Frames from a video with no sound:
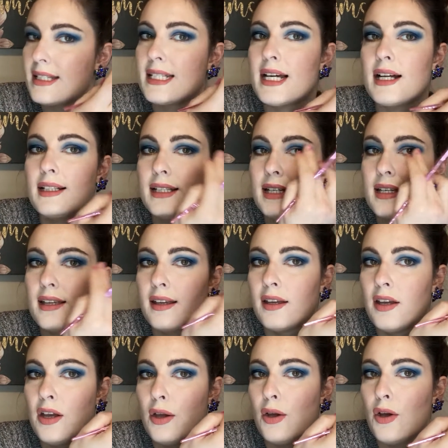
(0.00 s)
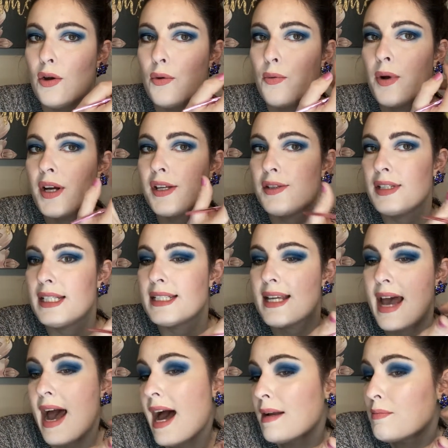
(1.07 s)
tell like where you need
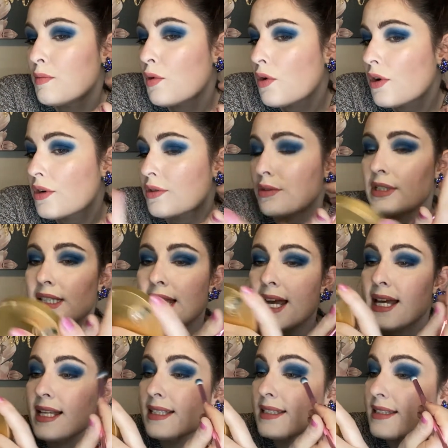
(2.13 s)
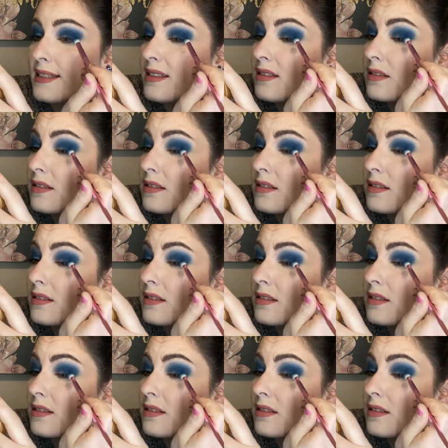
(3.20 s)
to add more or less